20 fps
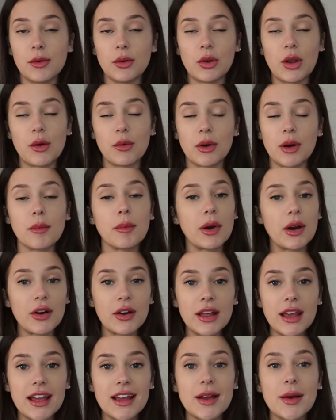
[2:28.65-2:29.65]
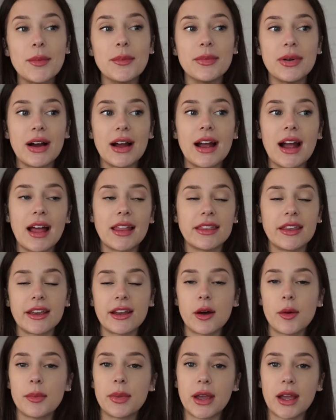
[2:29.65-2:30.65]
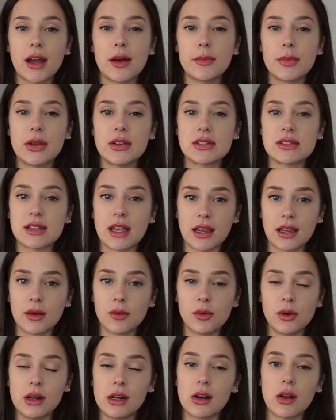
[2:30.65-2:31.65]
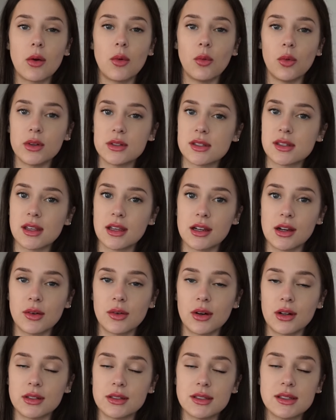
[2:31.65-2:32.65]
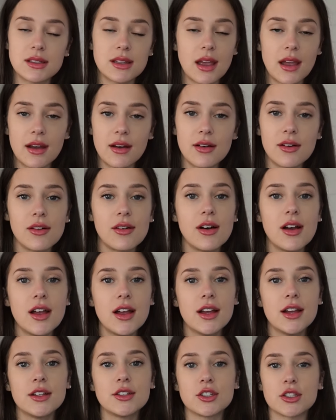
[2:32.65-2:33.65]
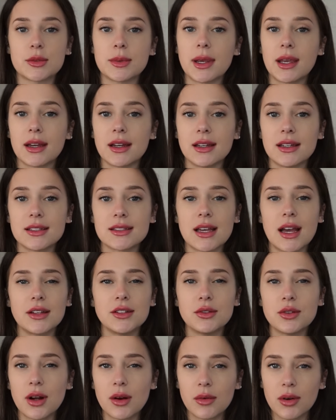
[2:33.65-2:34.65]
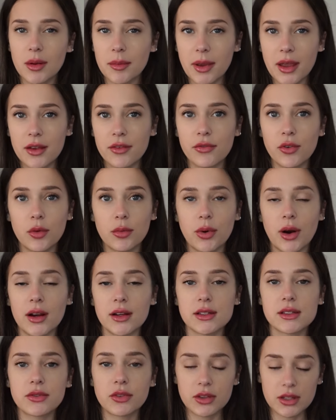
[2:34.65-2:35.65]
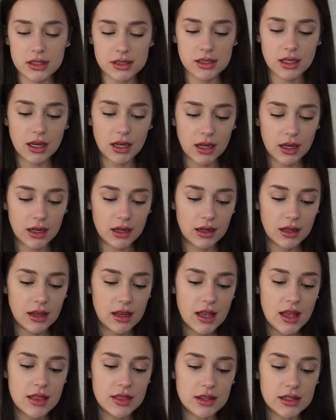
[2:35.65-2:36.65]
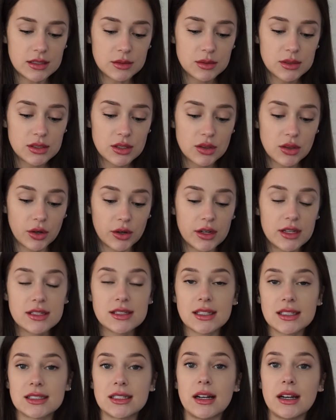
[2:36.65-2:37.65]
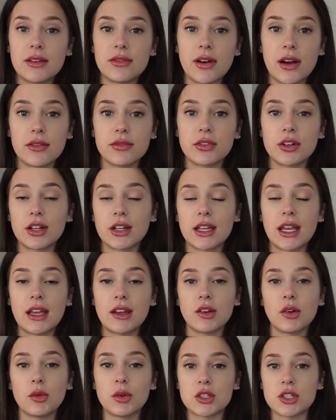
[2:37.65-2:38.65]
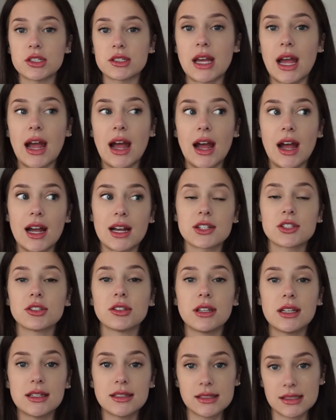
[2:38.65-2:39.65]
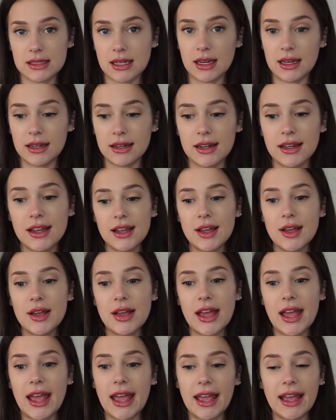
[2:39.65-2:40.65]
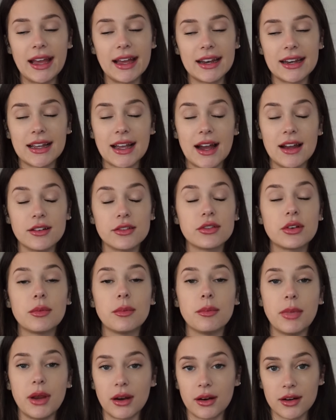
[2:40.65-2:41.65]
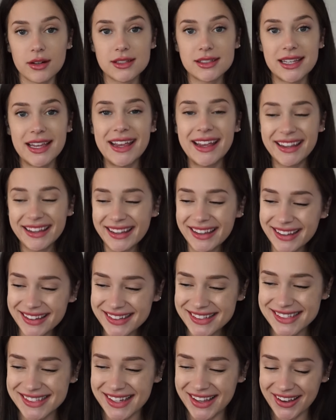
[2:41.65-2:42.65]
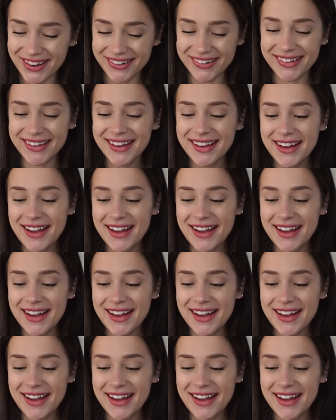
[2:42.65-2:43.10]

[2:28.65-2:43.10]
will not want to burn it. But I think I'll pick up a second one once they go on sale, just because I do not want to pay full price for this again. This was $36.95 for a candle, which is actually insane and kind of embarrassing. So